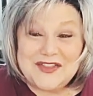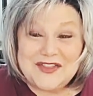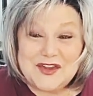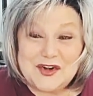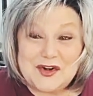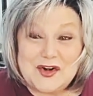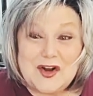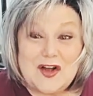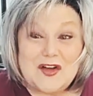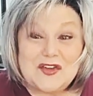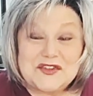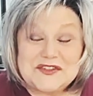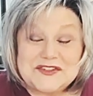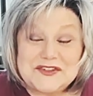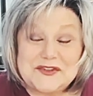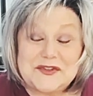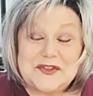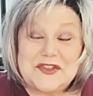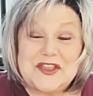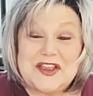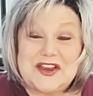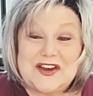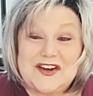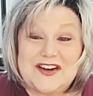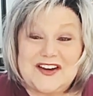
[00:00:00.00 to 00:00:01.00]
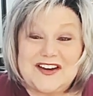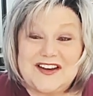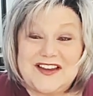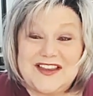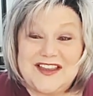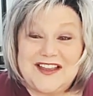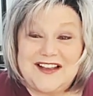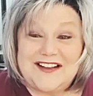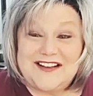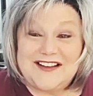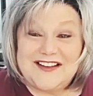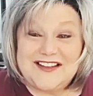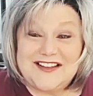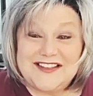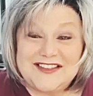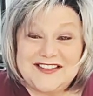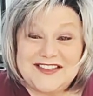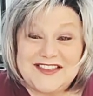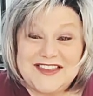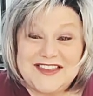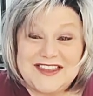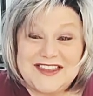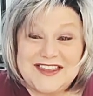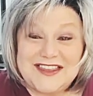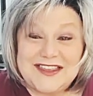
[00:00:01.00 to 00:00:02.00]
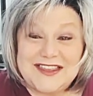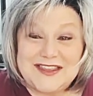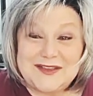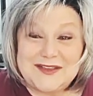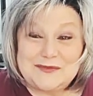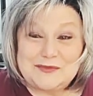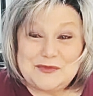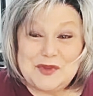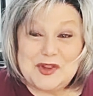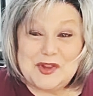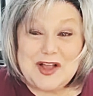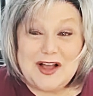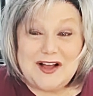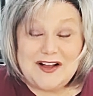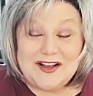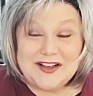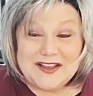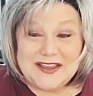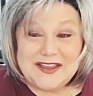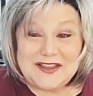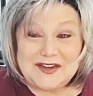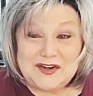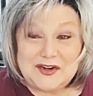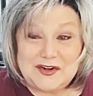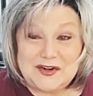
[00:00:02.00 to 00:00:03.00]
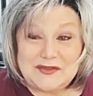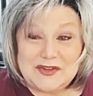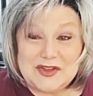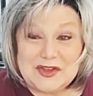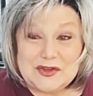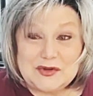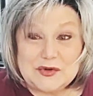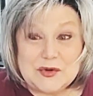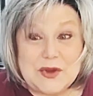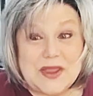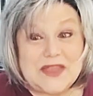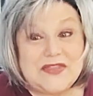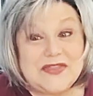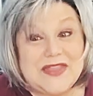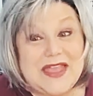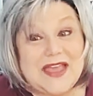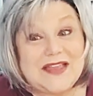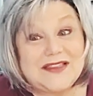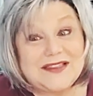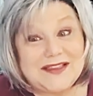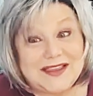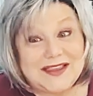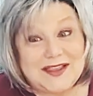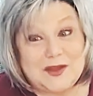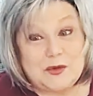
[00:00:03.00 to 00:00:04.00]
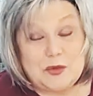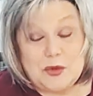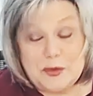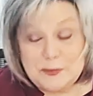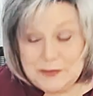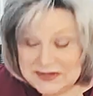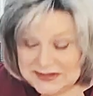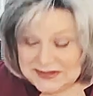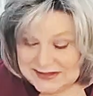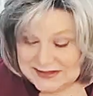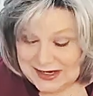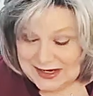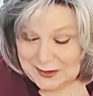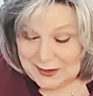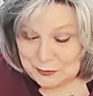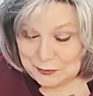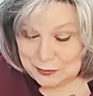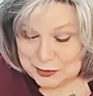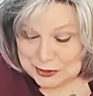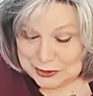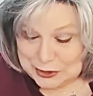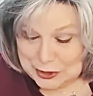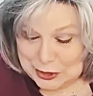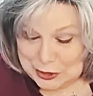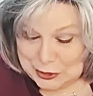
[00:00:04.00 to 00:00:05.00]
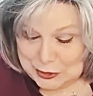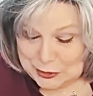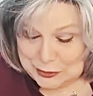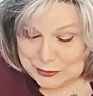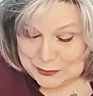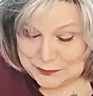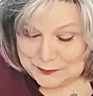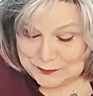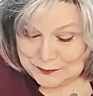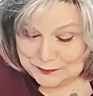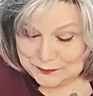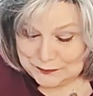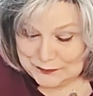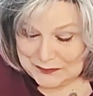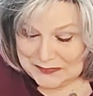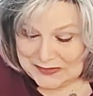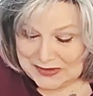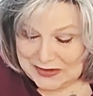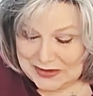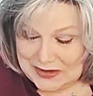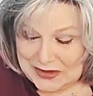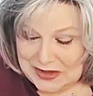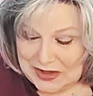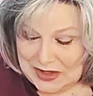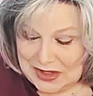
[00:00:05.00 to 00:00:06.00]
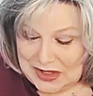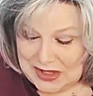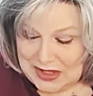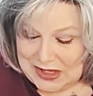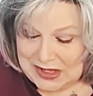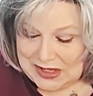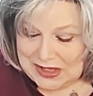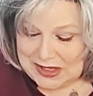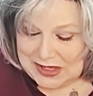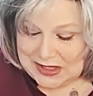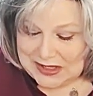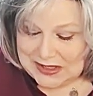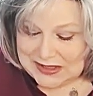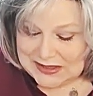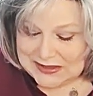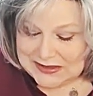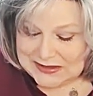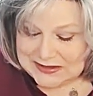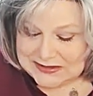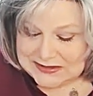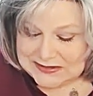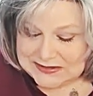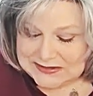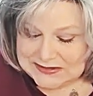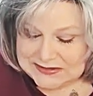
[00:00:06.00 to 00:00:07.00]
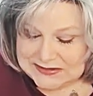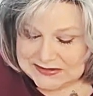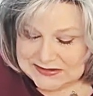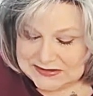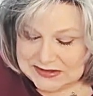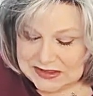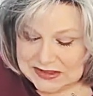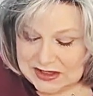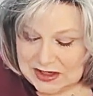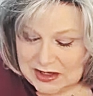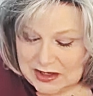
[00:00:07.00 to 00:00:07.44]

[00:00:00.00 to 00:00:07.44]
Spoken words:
they're also there on the blog interview, and that link will be down below. And